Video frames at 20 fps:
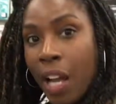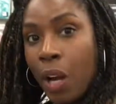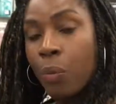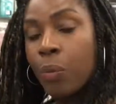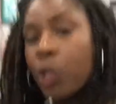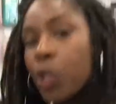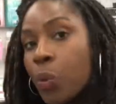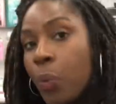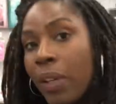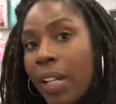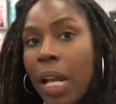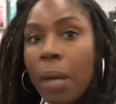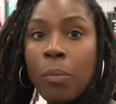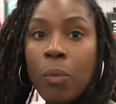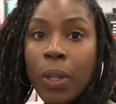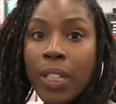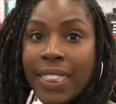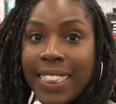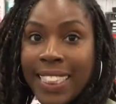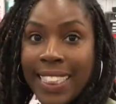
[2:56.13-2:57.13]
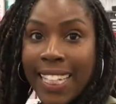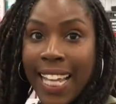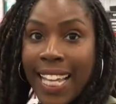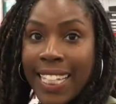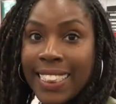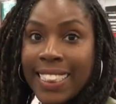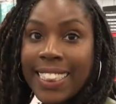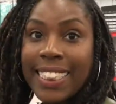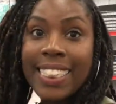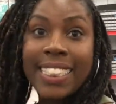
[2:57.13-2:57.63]
out which one I'm going to
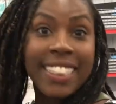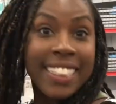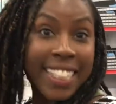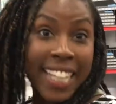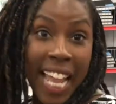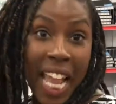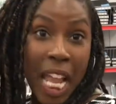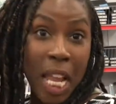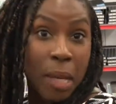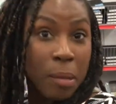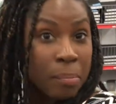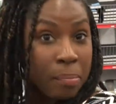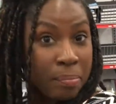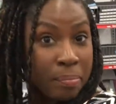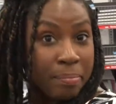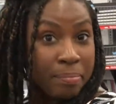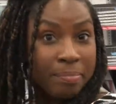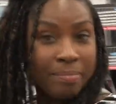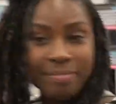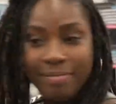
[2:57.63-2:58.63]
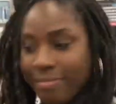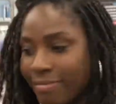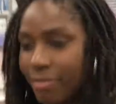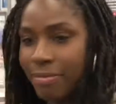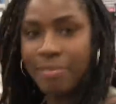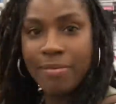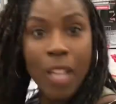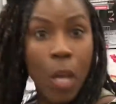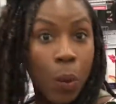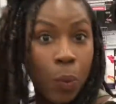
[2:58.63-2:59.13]
get today.
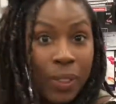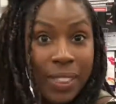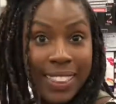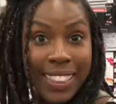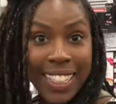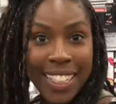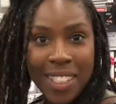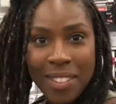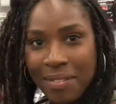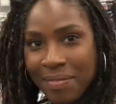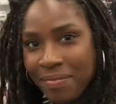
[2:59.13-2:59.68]
We'll see.